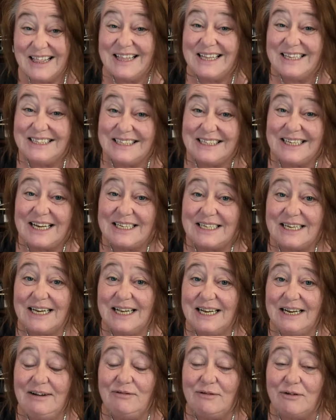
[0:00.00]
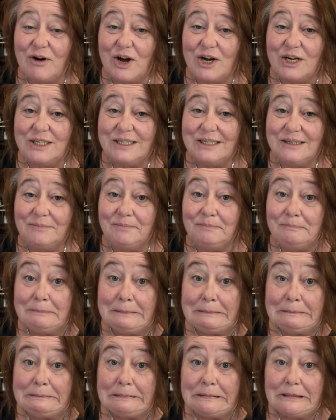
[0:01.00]
This is actually a lever arch.
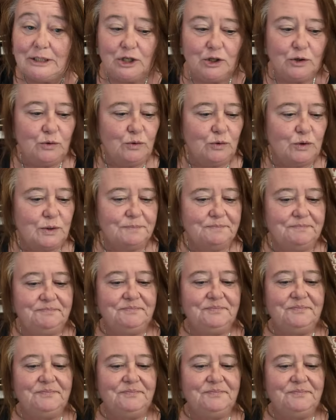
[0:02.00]
It's huge.